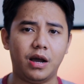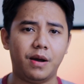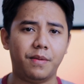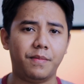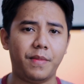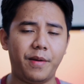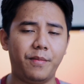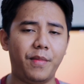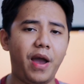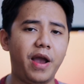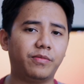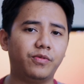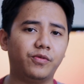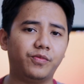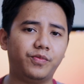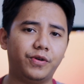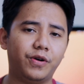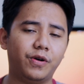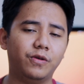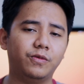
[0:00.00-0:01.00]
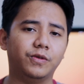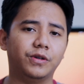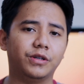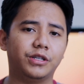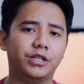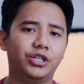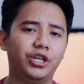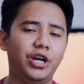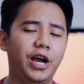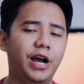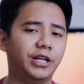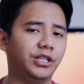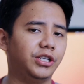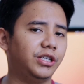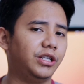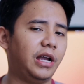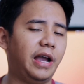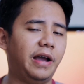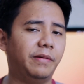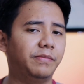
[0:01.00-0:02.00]
my MacBook Pro was charged
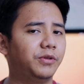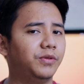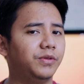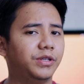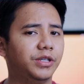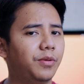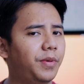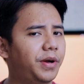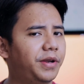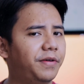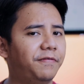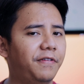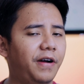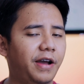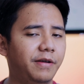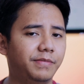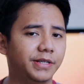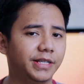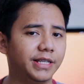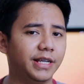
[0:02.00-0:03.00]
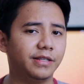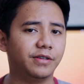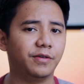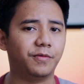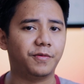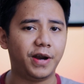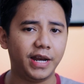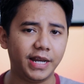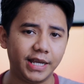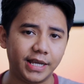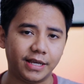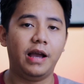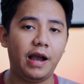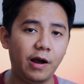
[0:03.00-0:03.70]
up to 75% already.